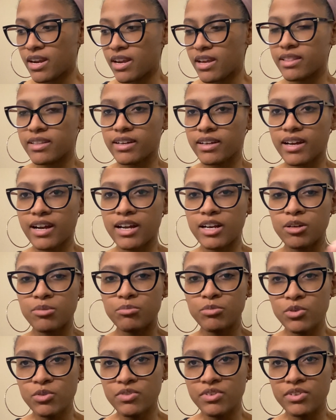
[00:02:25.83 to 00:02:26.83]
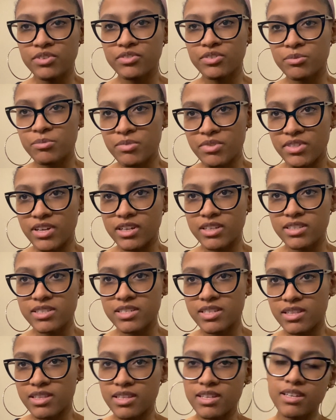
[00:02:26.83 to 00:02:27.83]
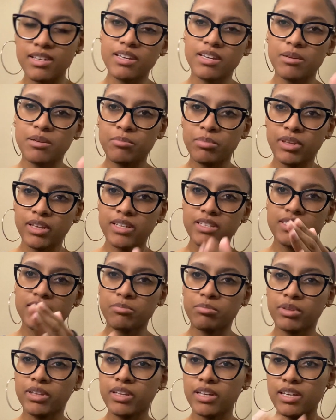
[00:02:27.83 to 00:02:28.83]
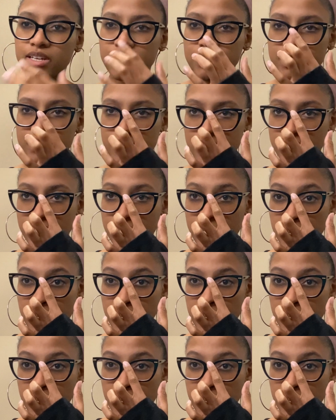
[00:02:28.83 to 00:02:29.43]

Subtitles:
they're kind of moving from thing to thing and place to place,